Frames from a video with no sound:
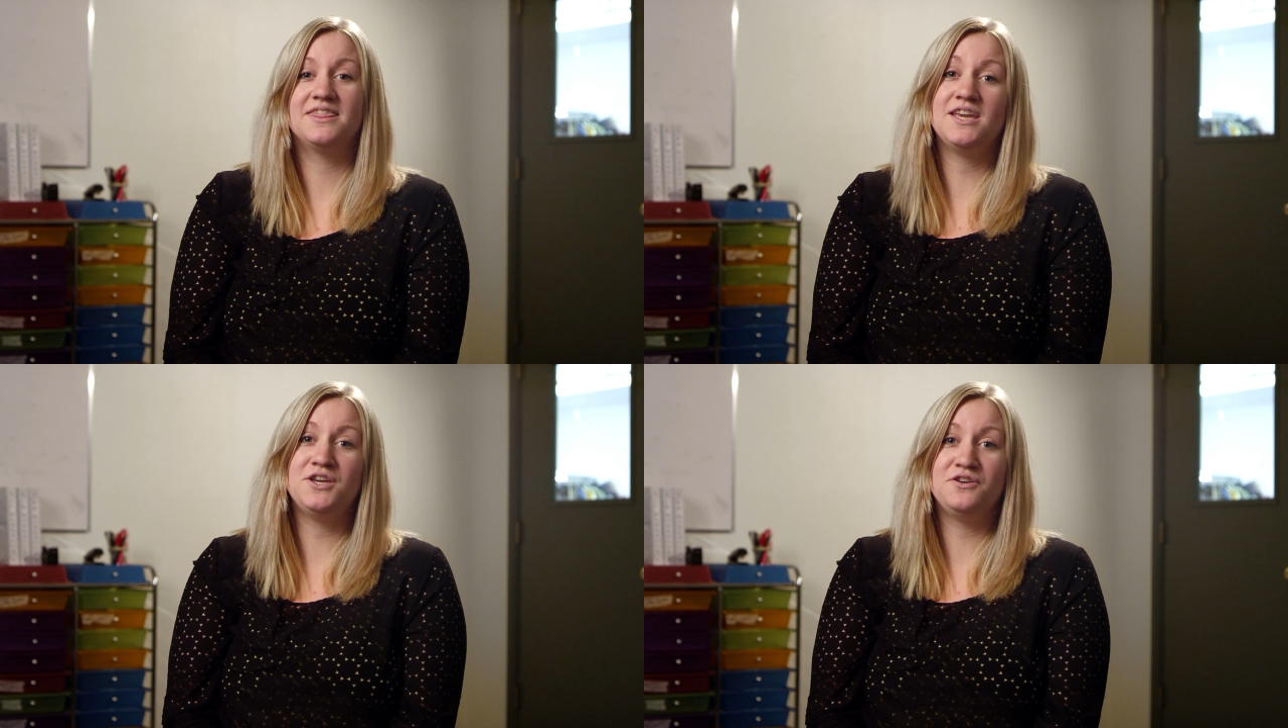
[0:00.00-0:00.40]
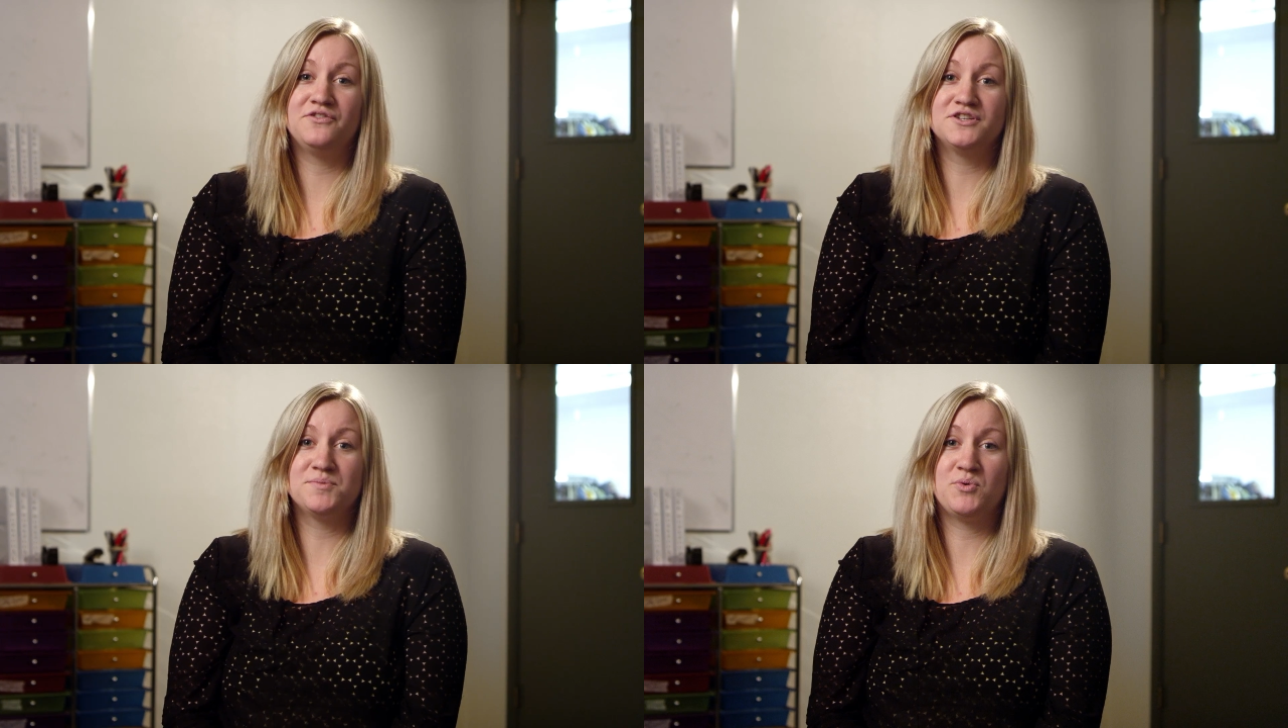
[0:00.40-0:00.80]
Thank you
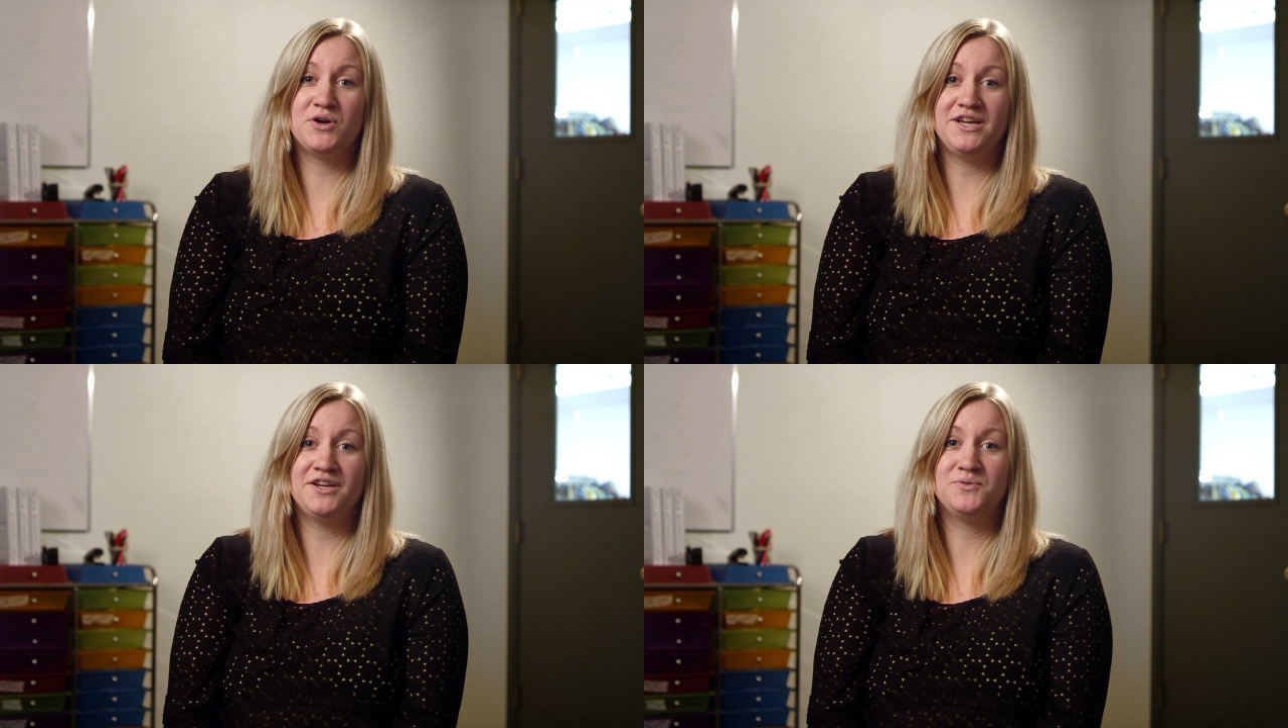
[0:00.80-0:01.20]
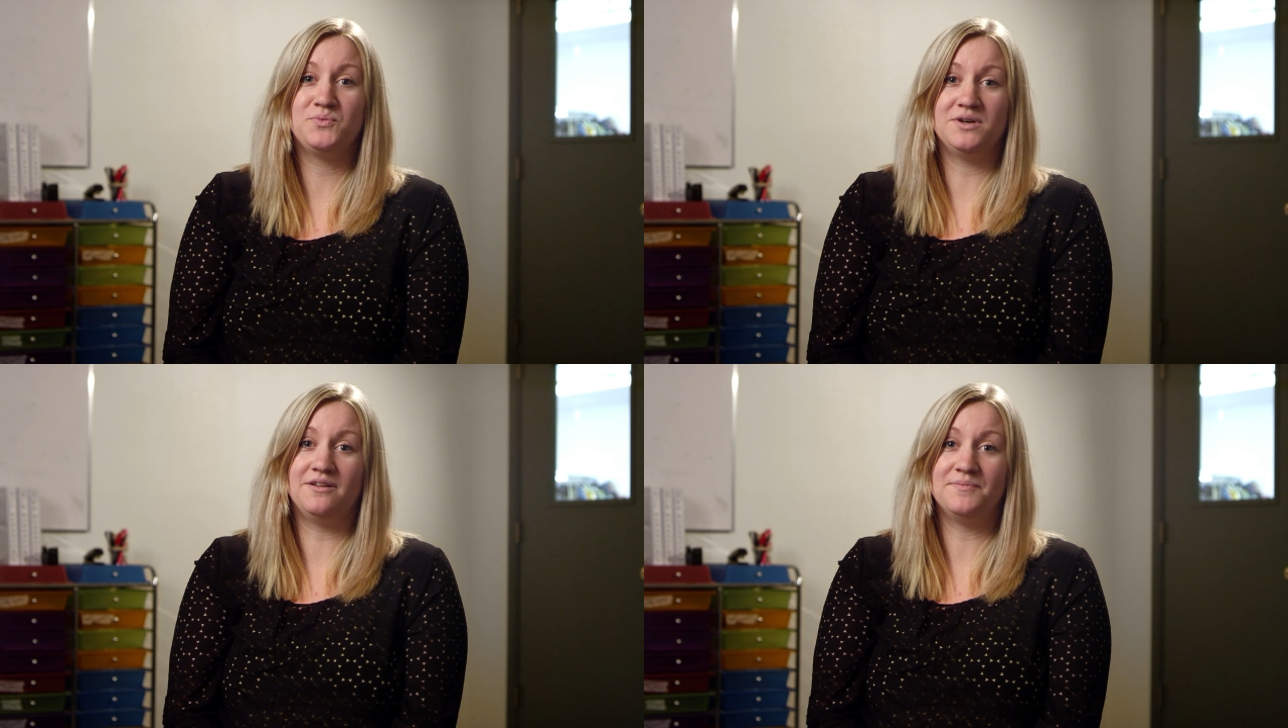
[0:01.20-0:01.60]
for supporting
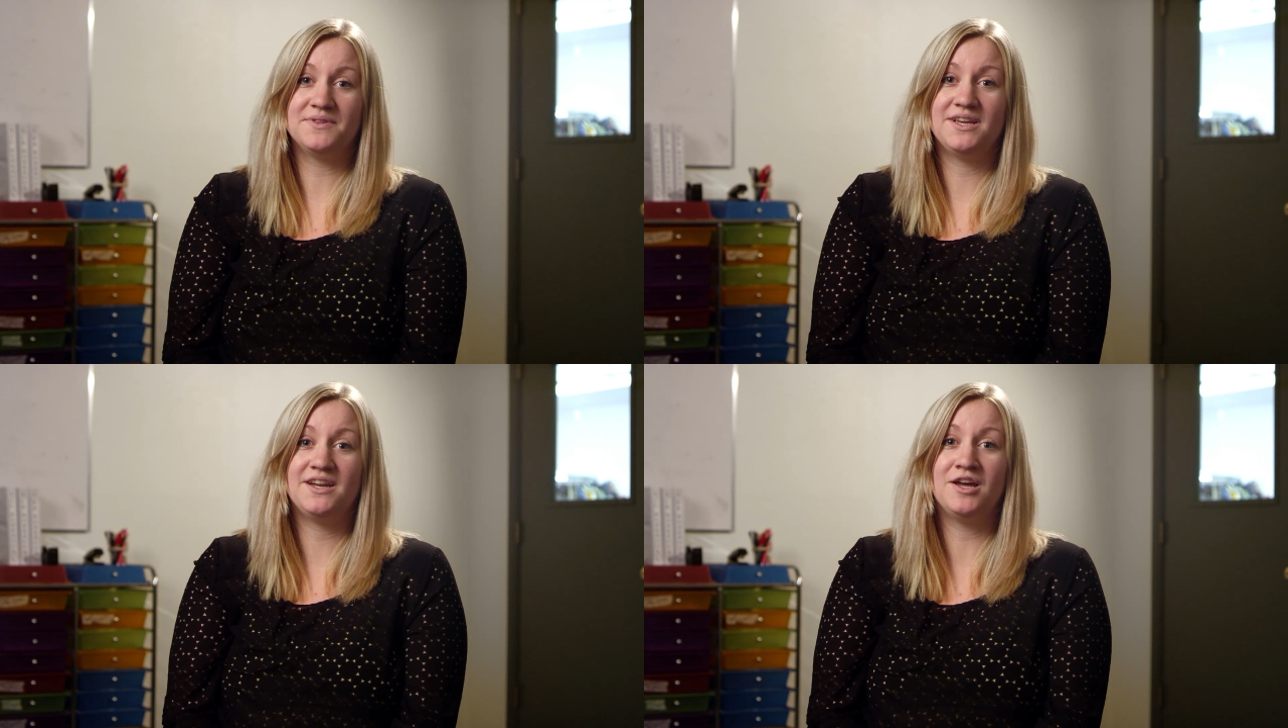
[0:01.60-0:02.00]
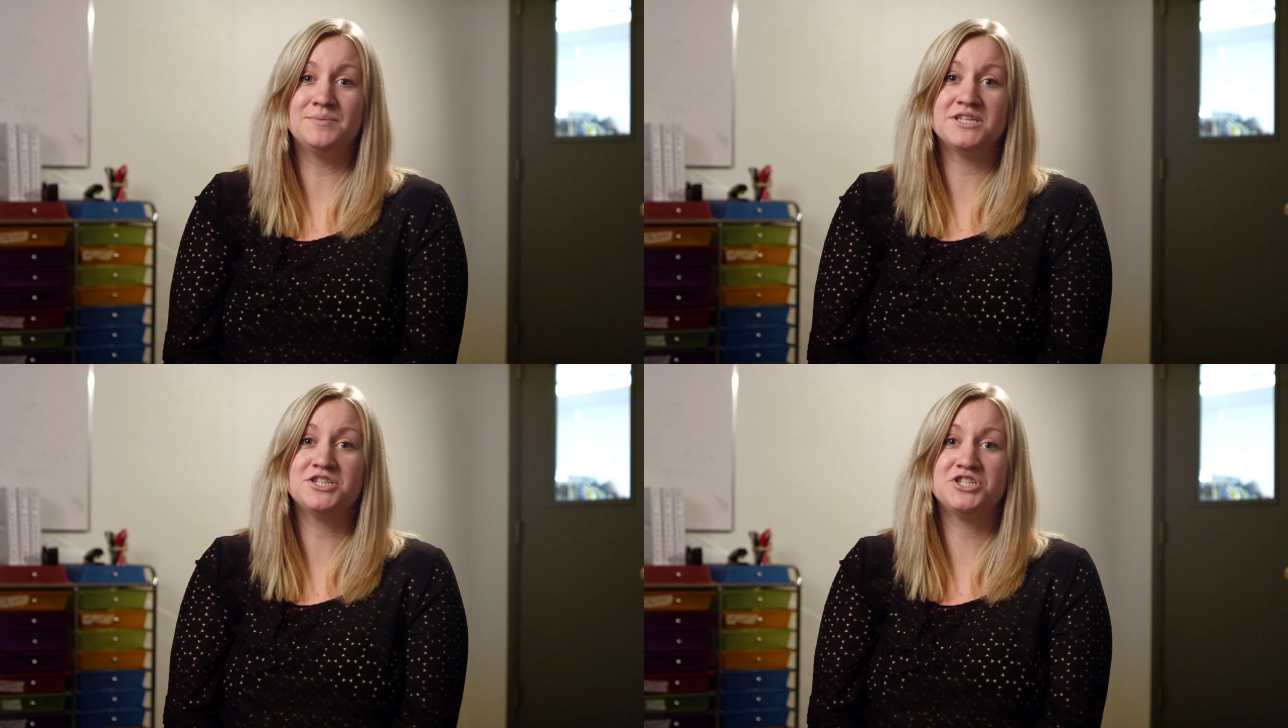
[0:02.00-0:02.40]
Goodwill. It
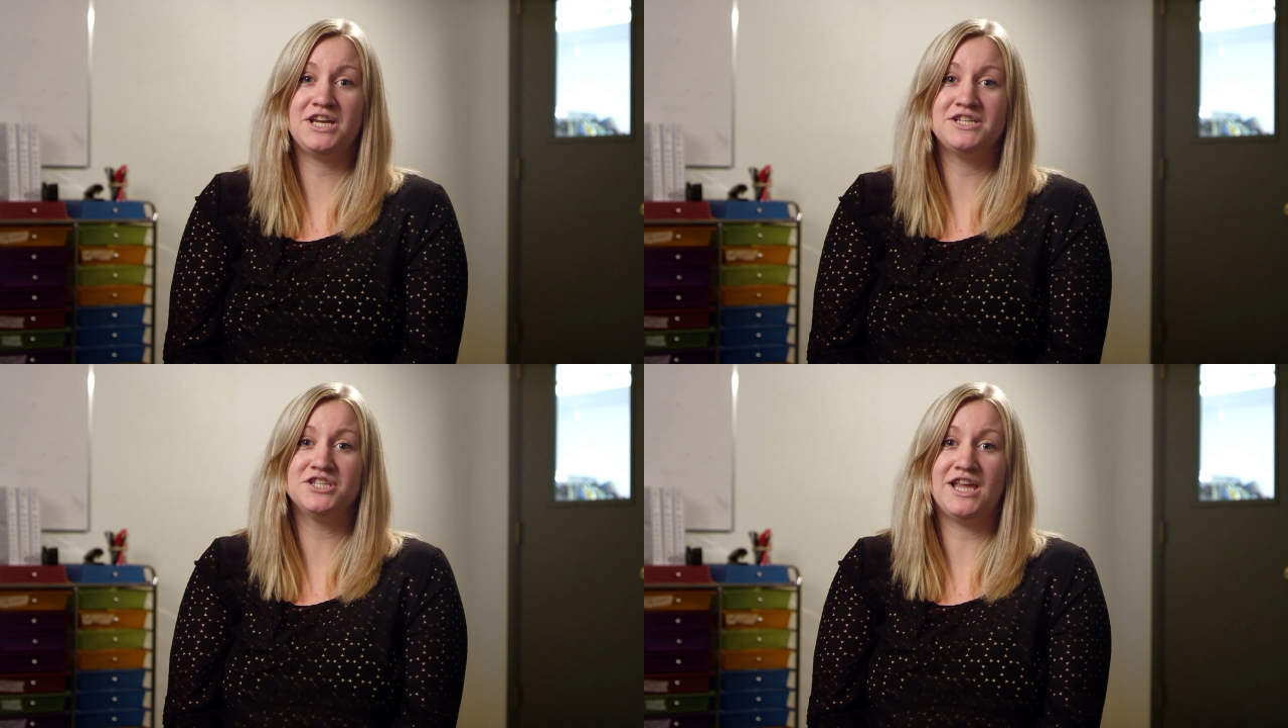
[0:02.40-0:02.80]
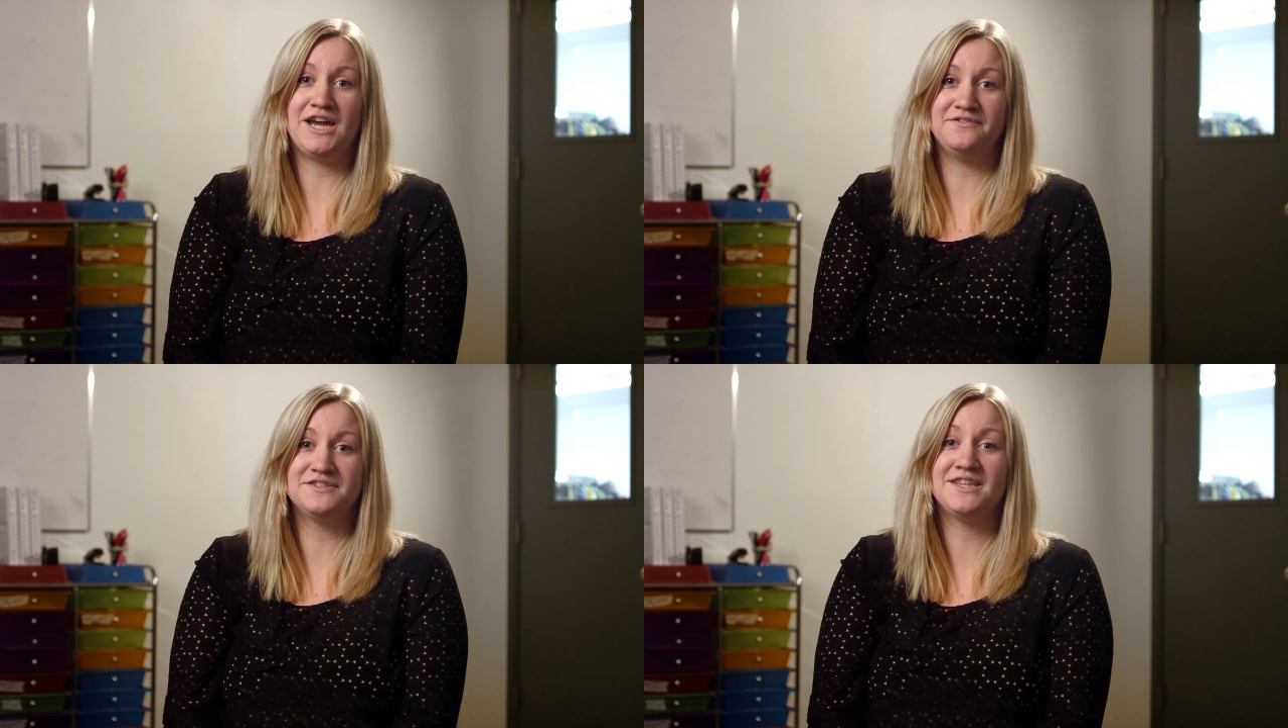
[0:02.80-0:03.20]
helps us change
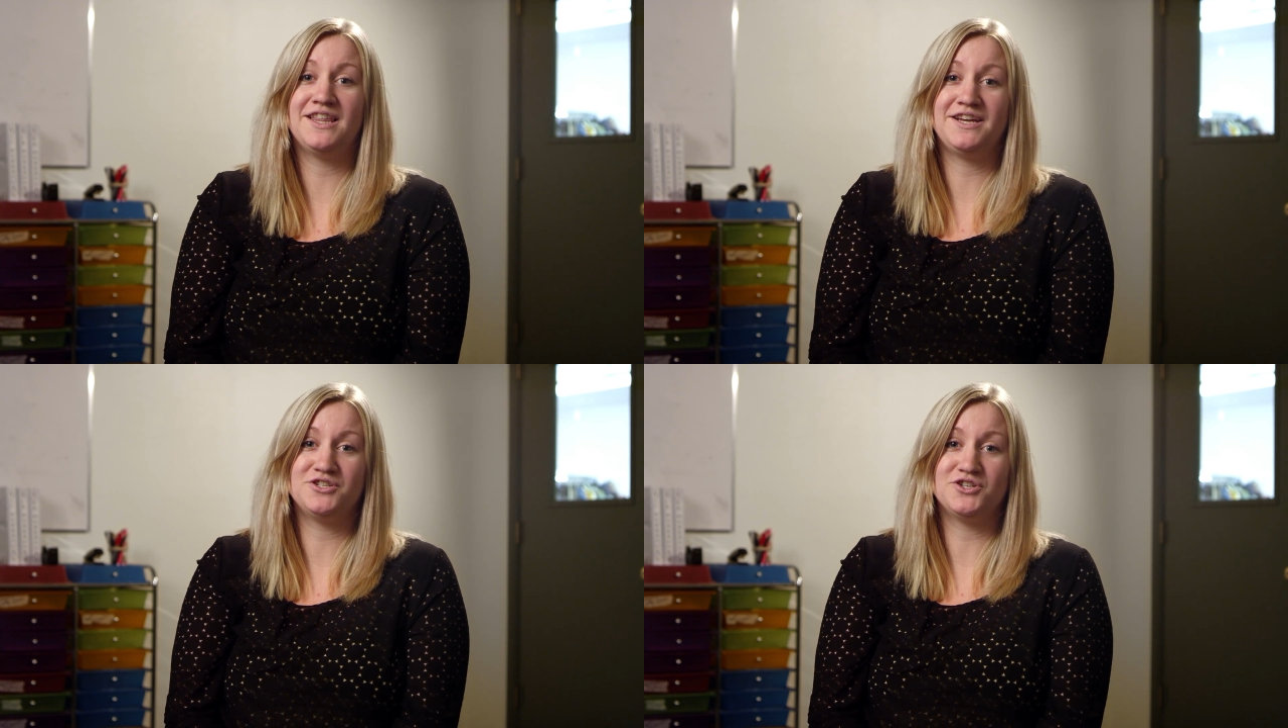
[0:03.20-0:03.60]
lives like